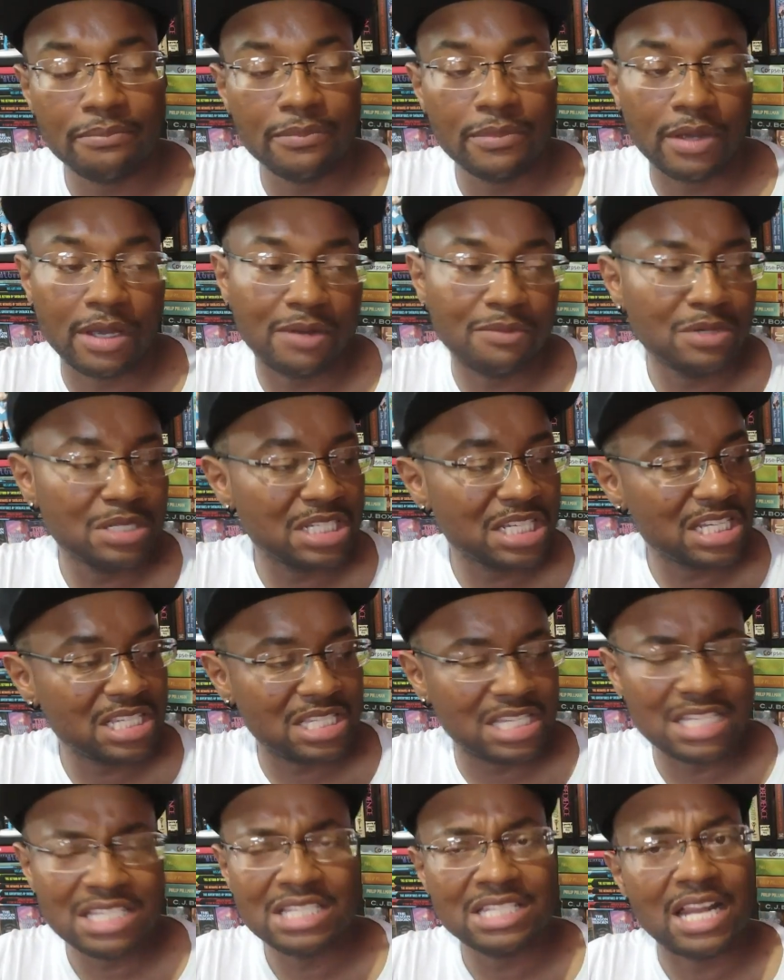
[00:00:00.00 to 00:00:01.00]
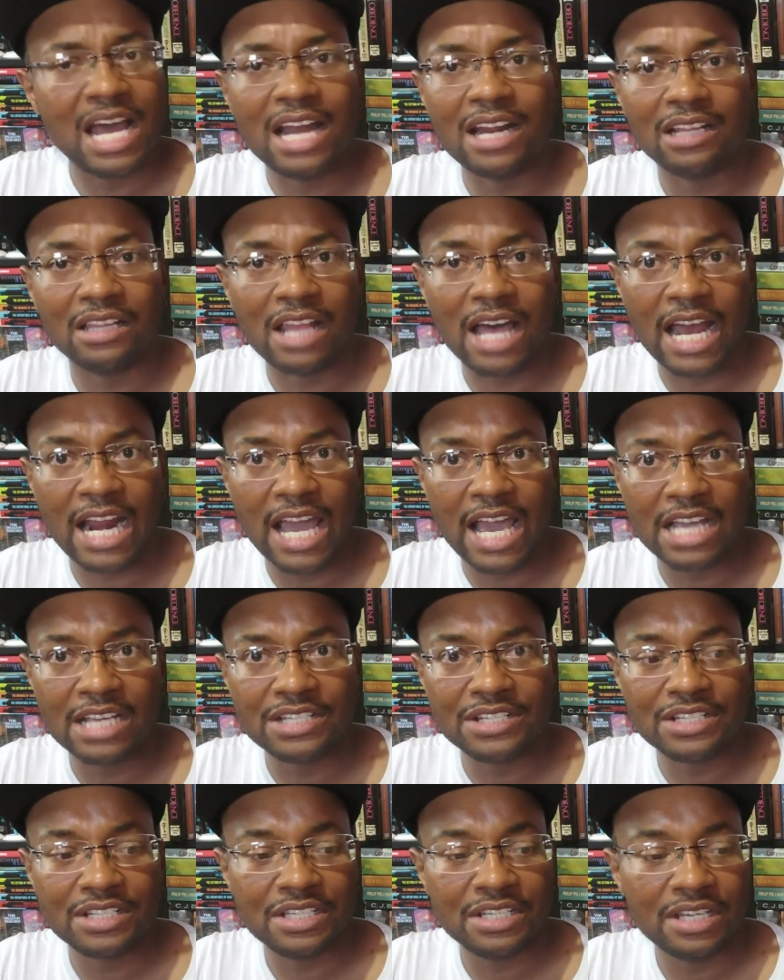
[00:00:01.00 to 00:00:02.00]
uh, which is, this is not a lot
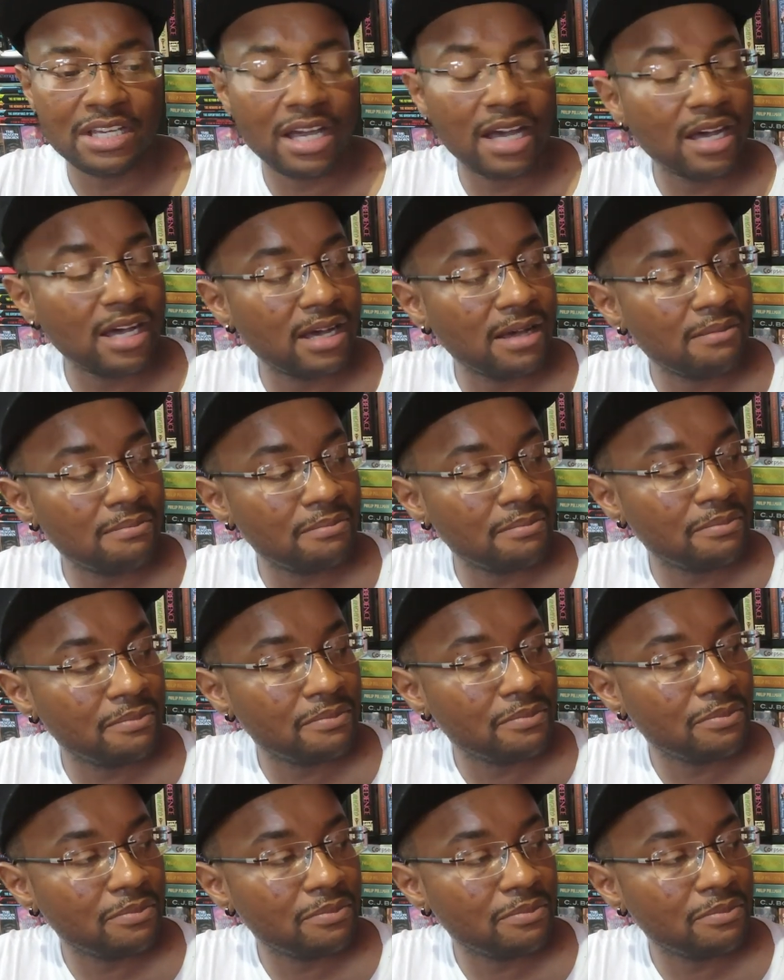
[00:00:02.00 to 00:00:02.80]
actually. Um,